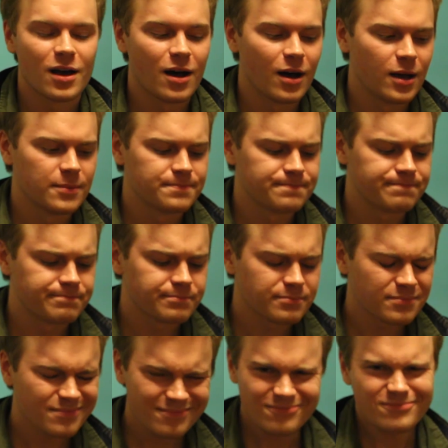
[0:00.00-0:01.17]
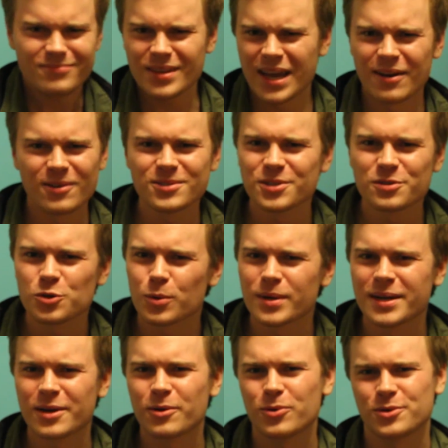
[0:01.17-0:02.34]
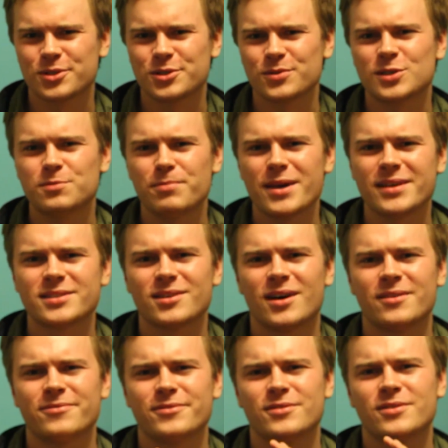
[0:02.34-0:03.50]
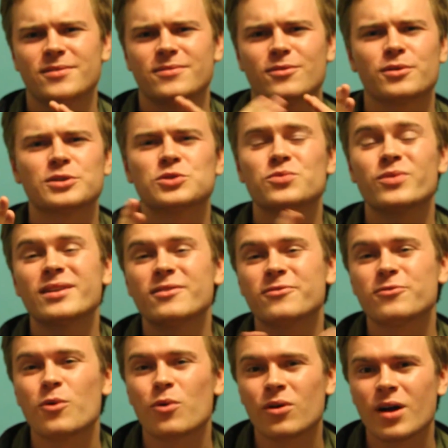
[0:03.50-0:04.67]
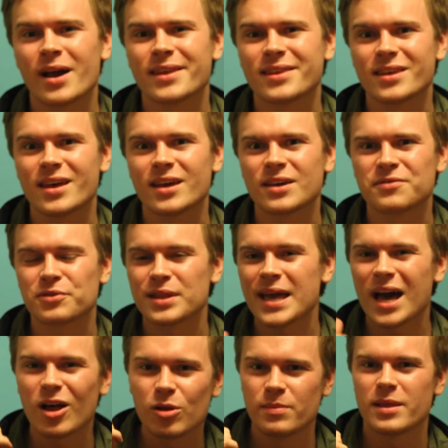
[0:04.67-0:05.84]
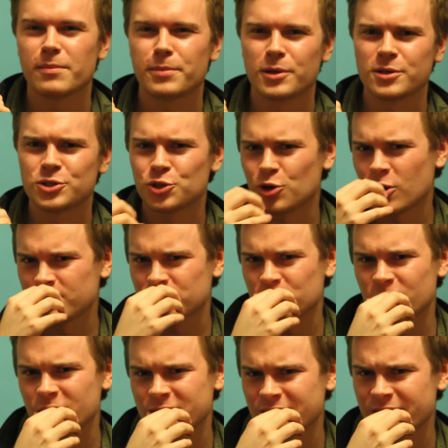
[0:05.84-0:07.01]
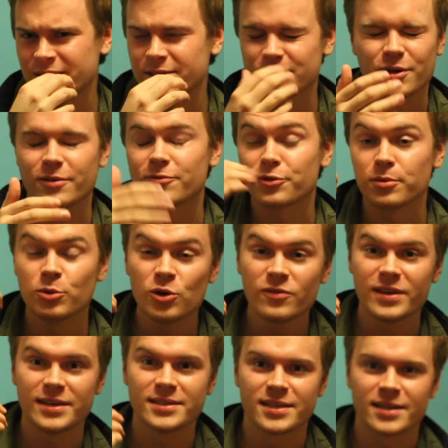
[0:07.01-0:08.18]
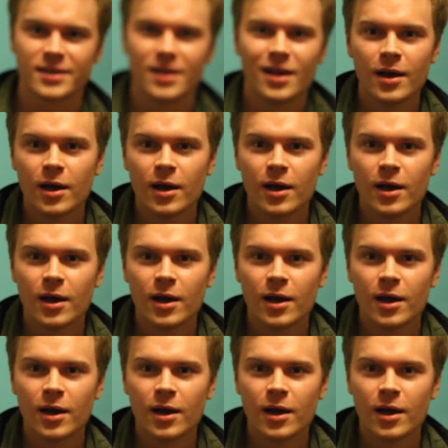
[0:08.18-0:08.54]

Um, and also it's Ordinary World, so it's based off of, or it's written for, I think, for the album that Billie Joe Armstrong's in, sorry, for the movie he's in